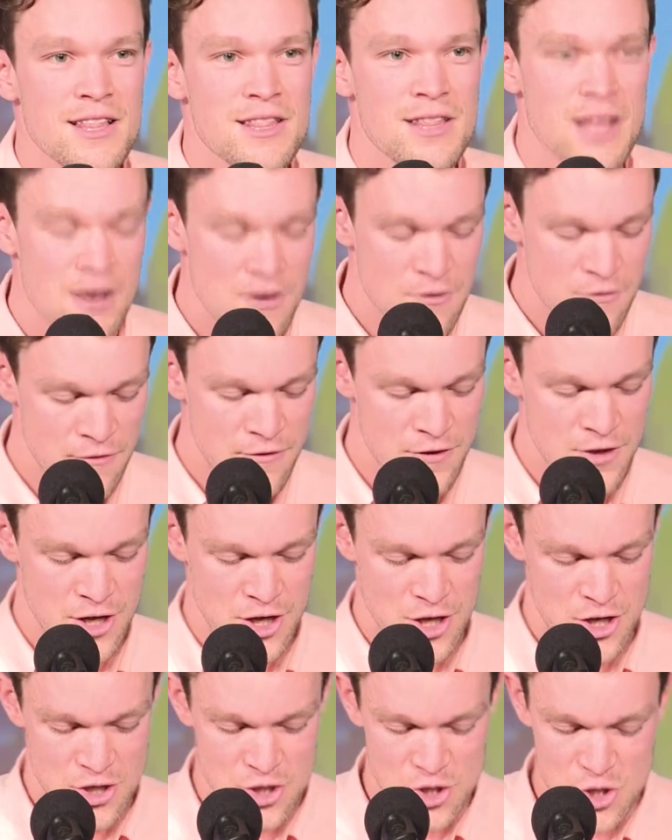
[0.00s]
love,
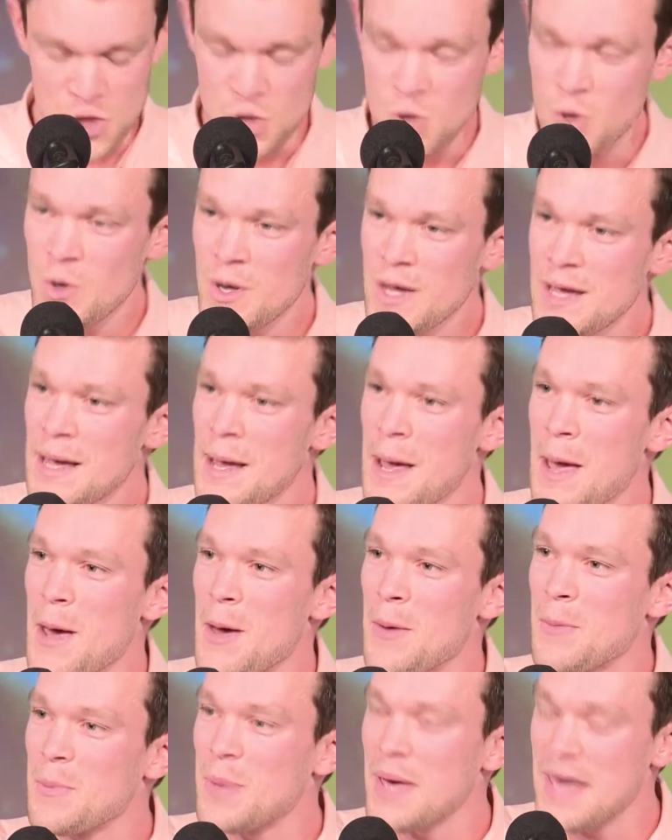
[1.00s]
joy,
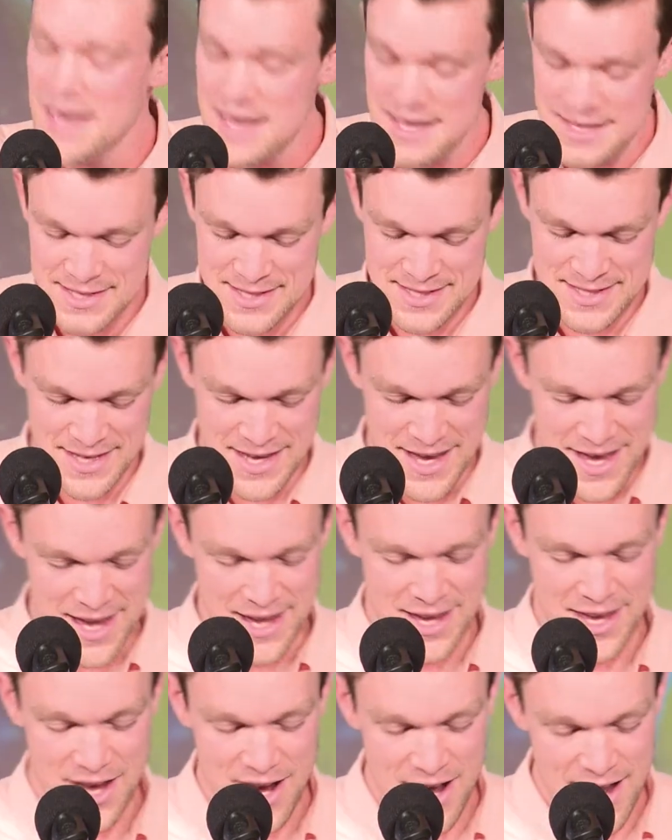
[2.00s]
peace,
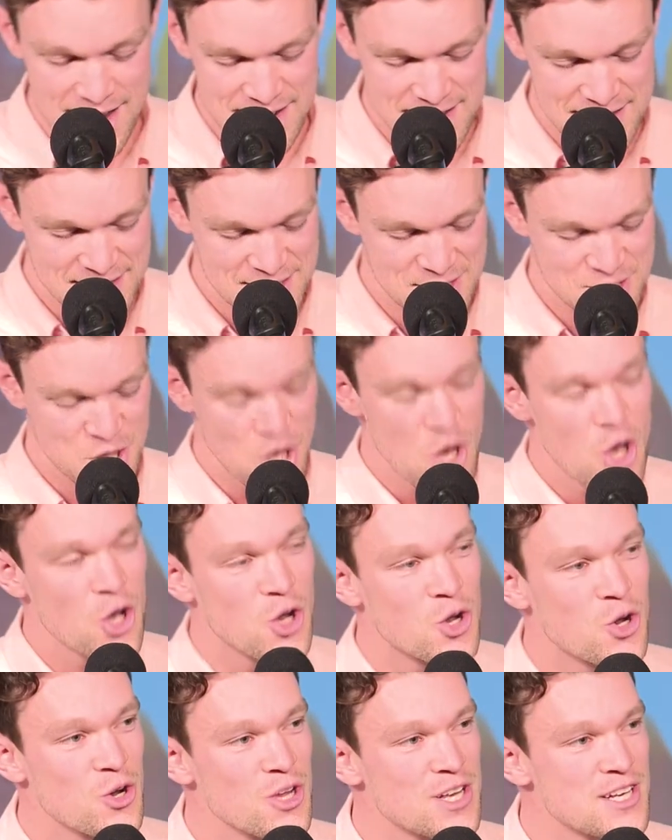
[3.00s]
kindness,
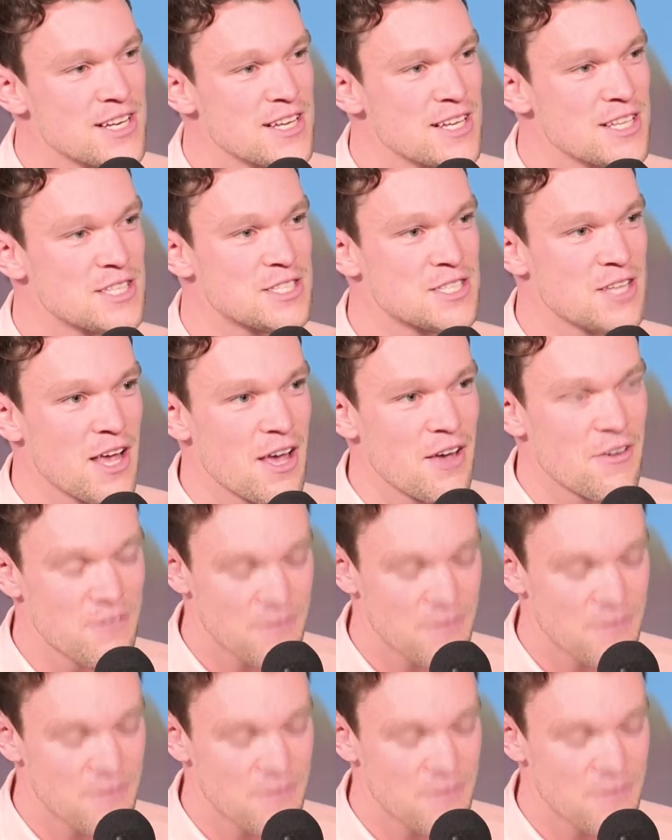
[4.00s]
goodness,